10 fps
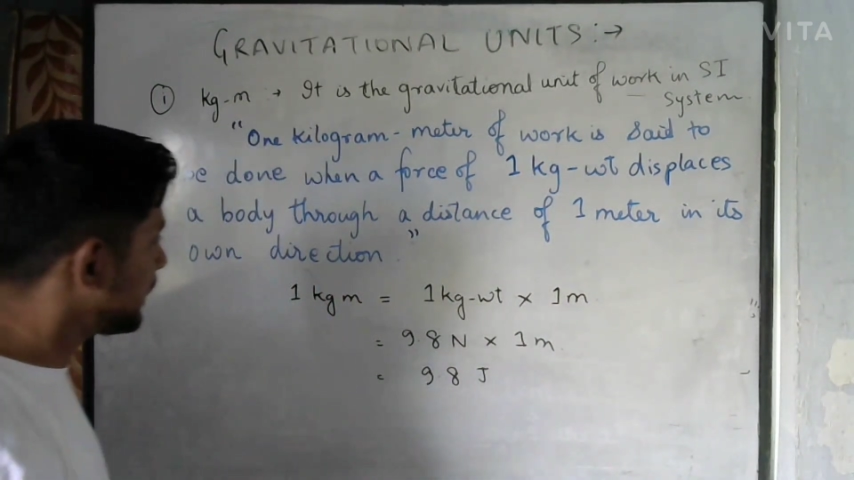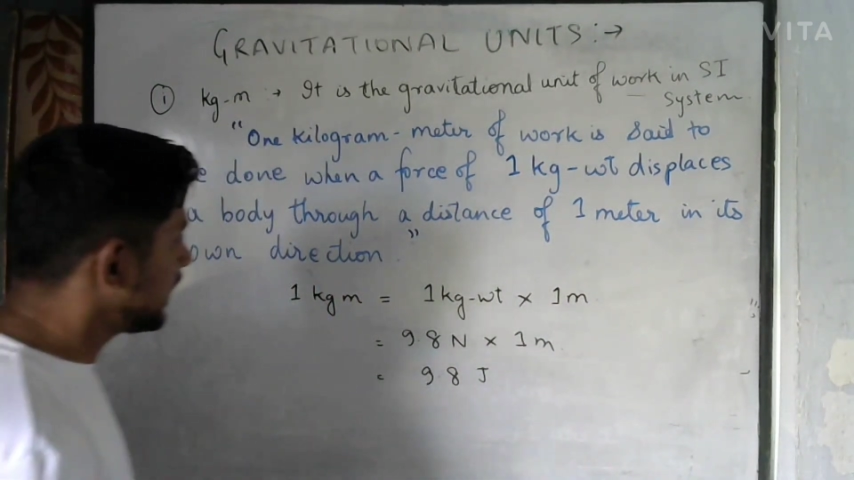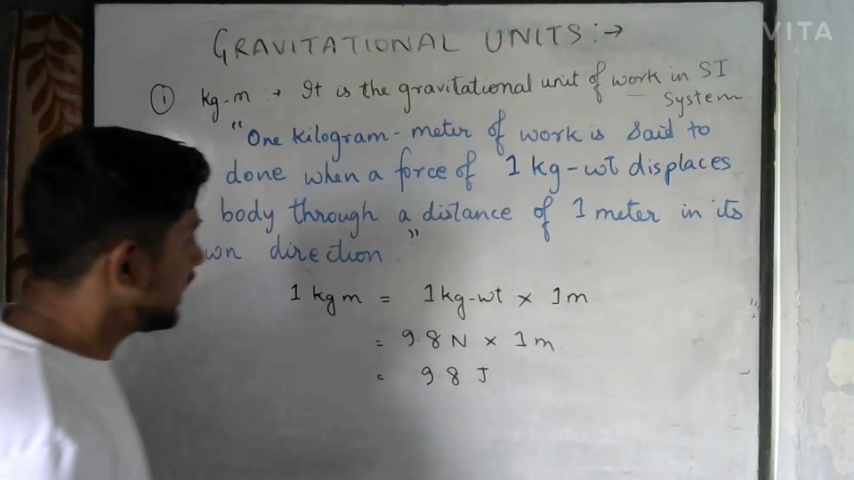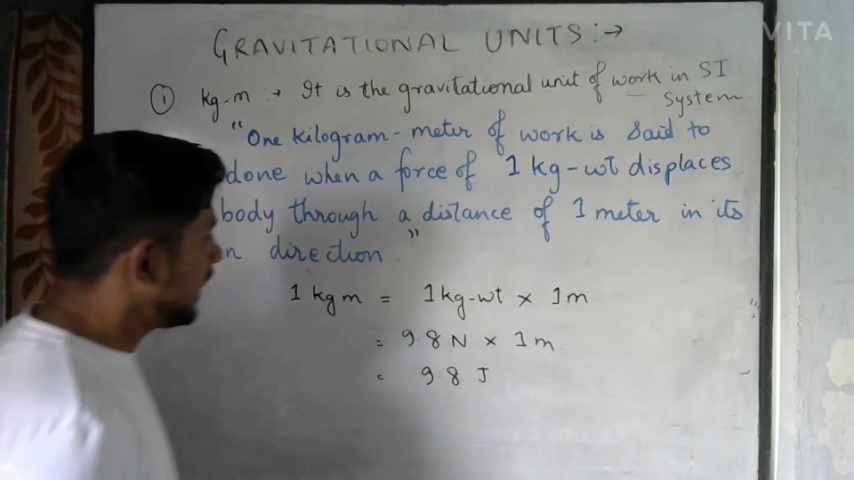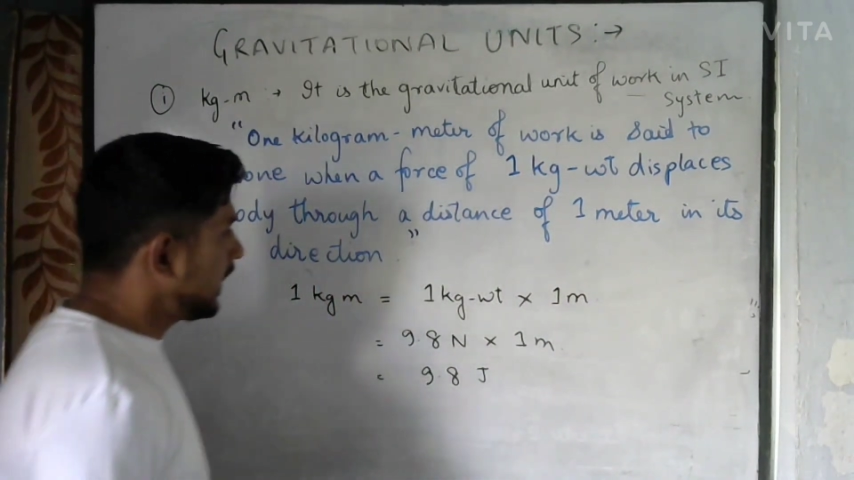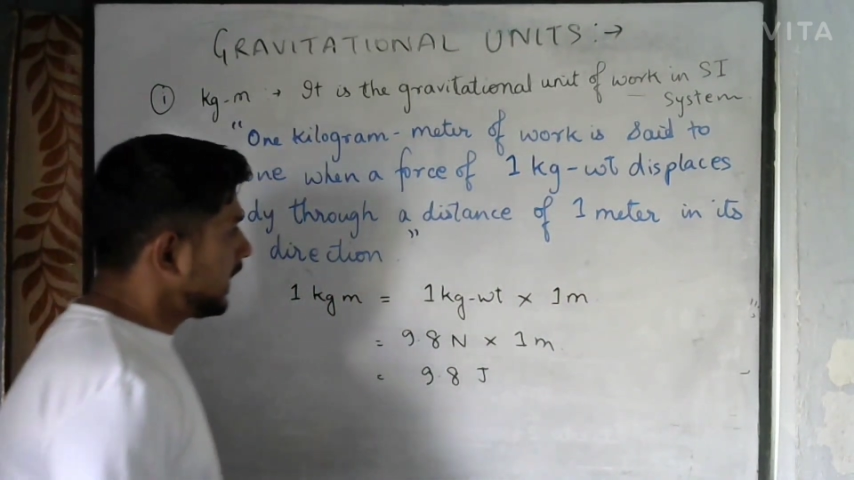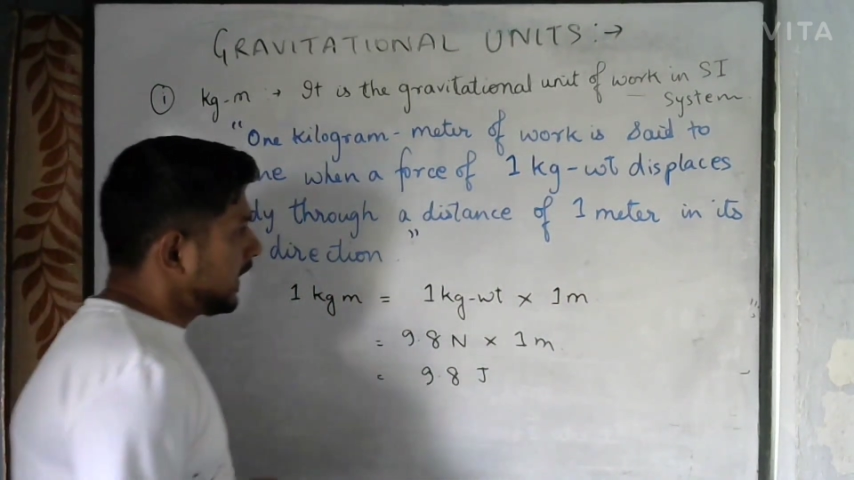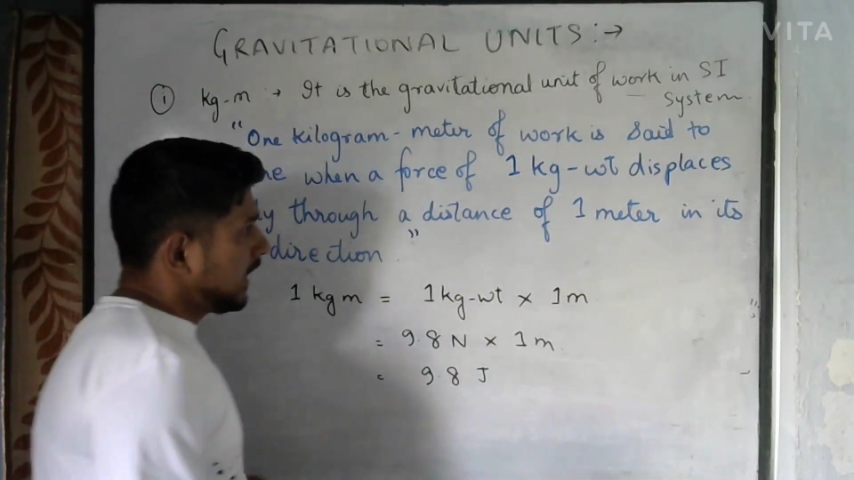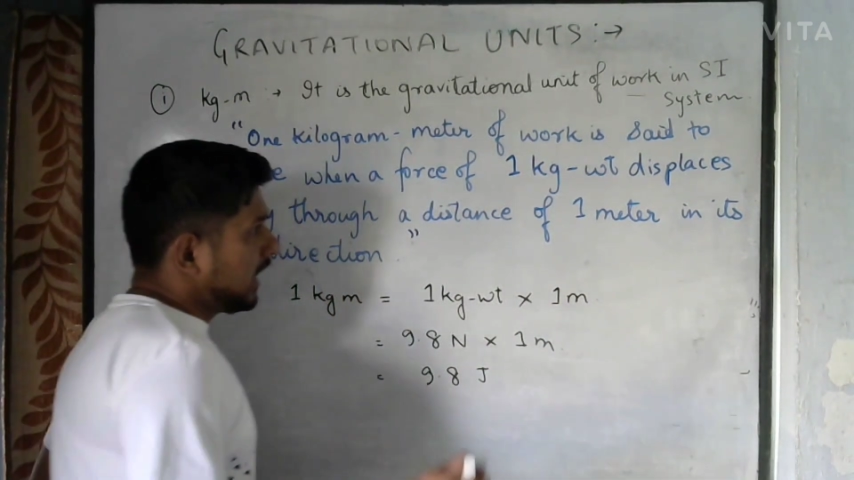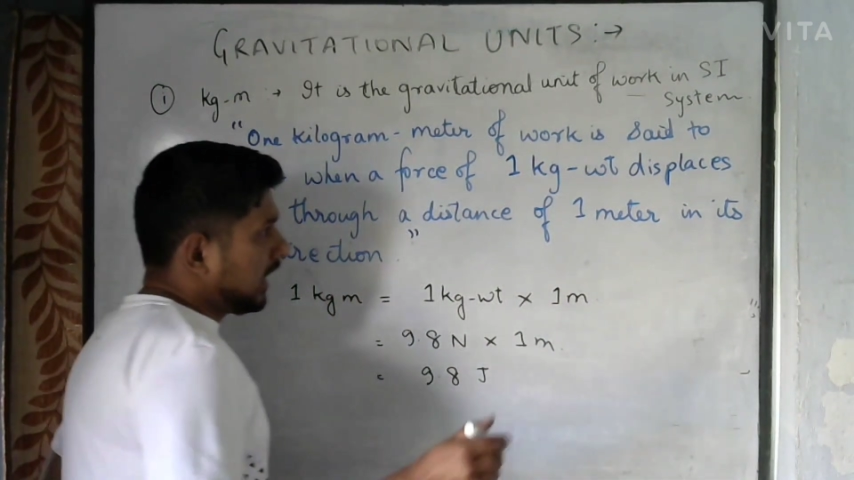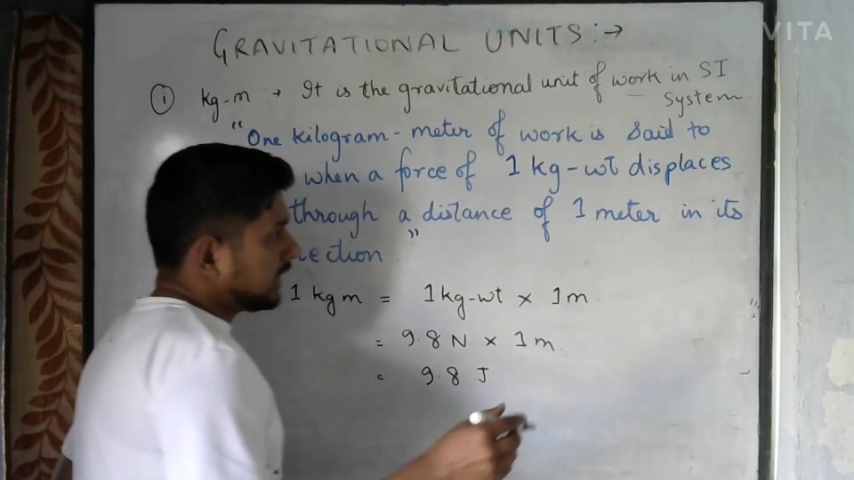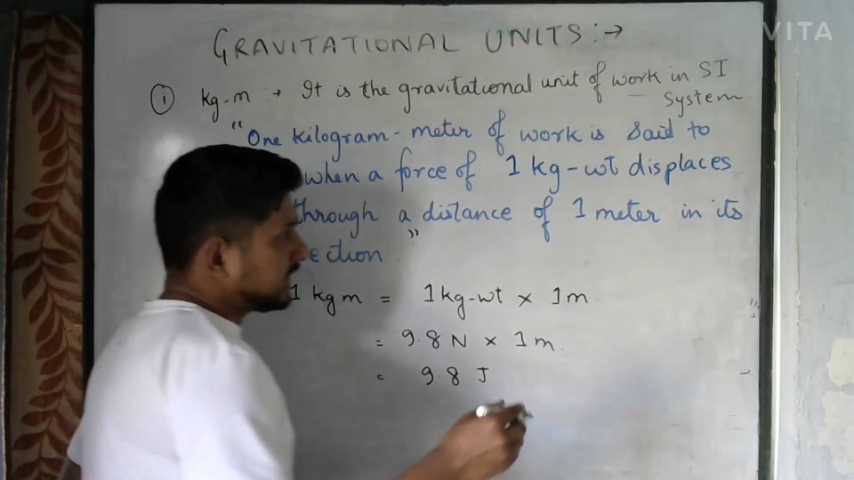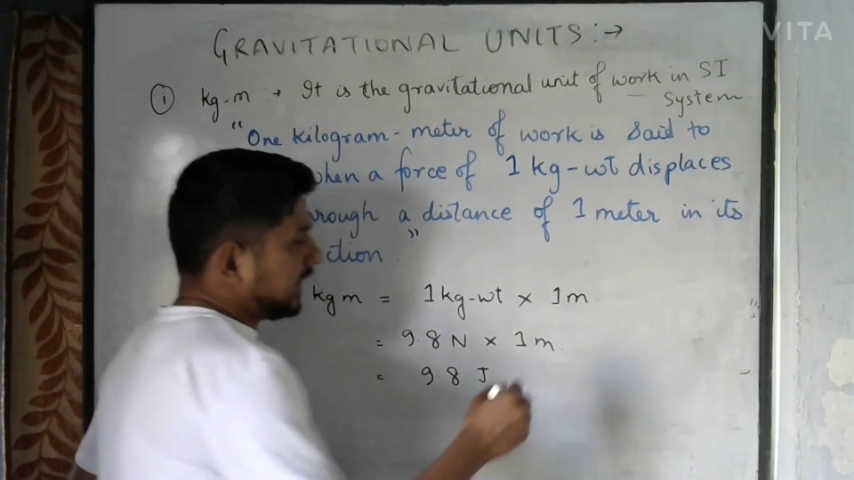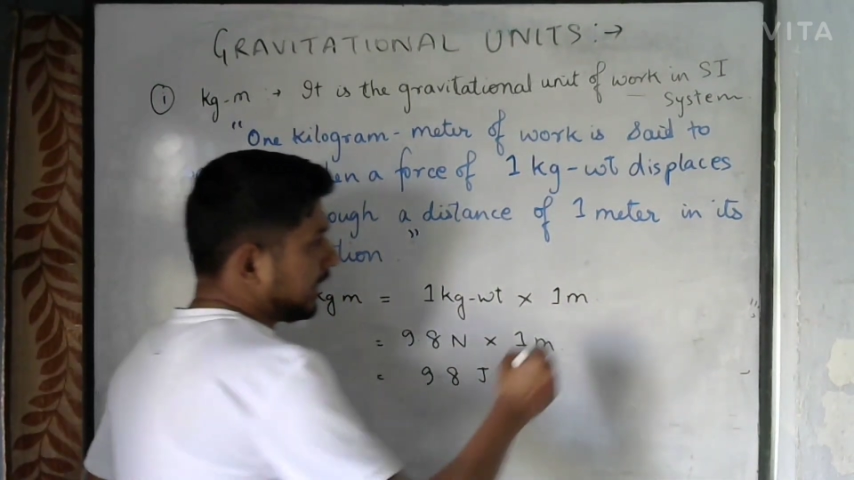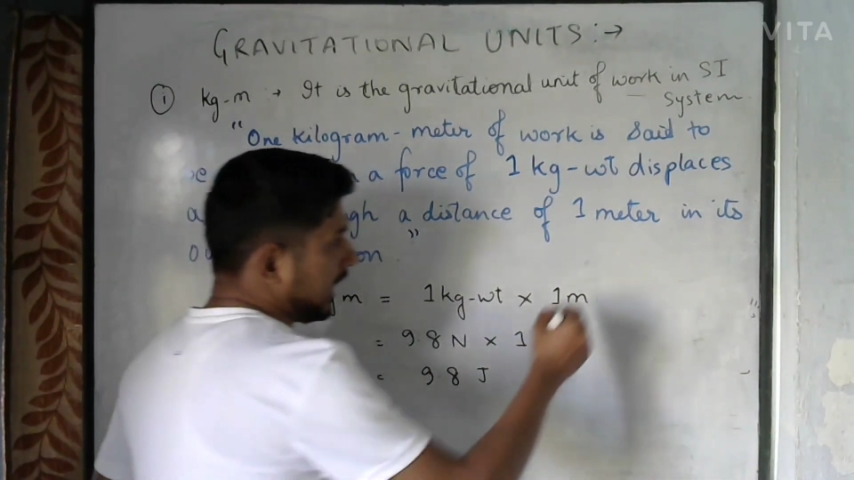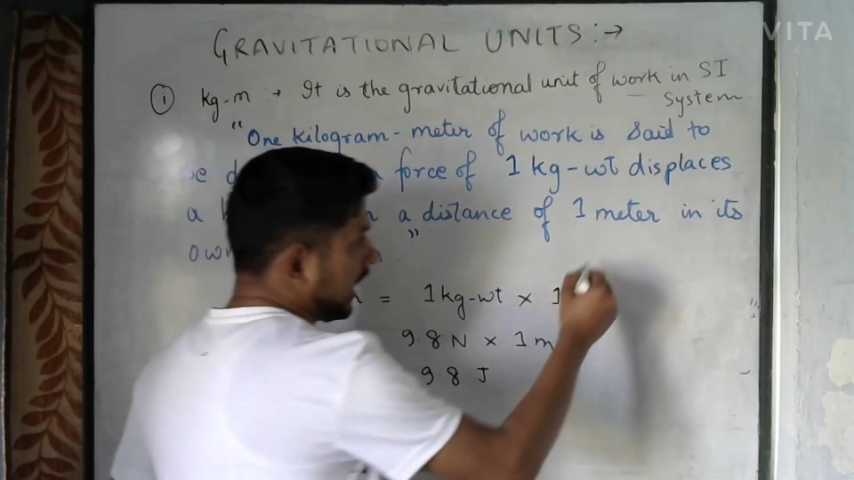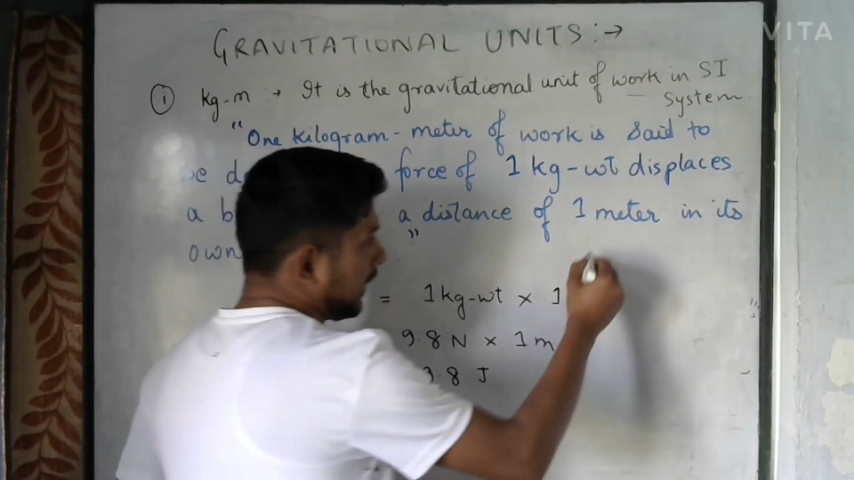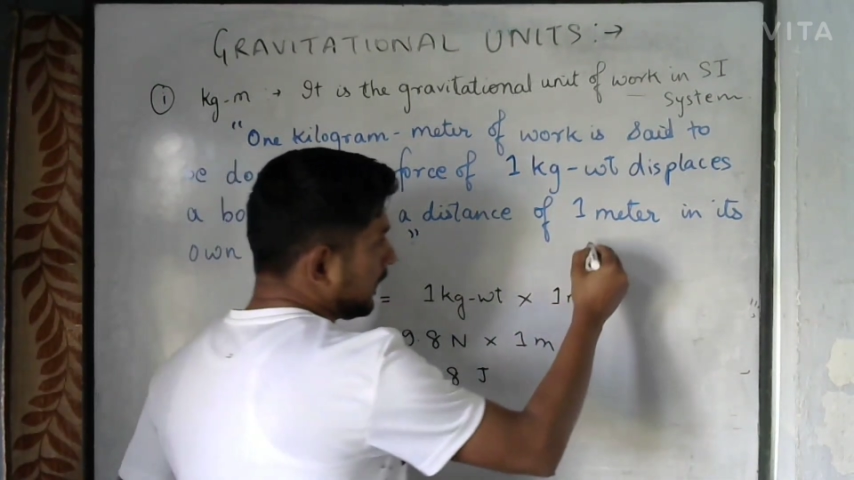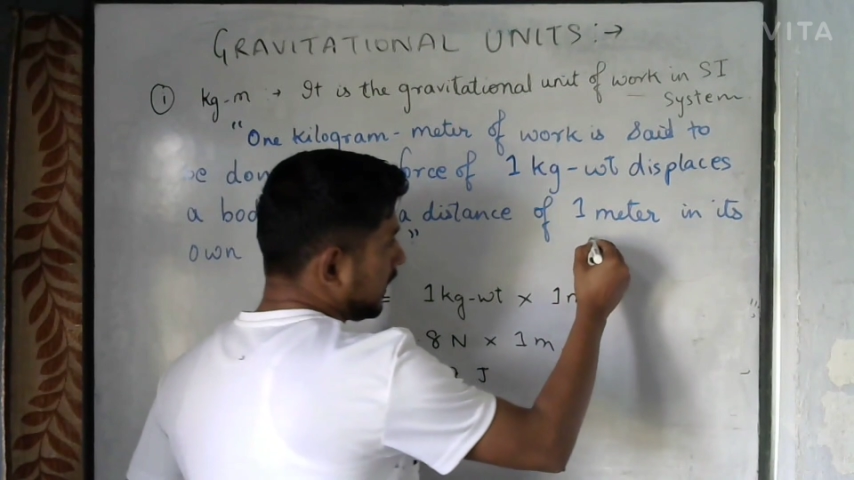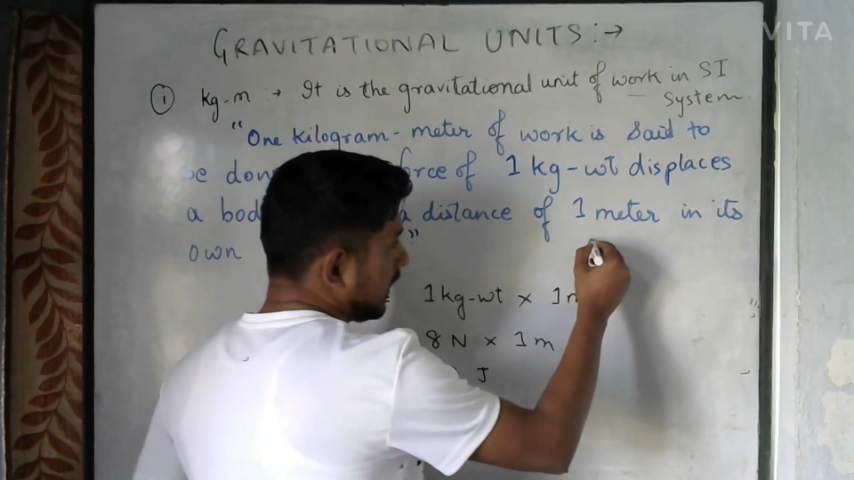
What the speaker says: See, let's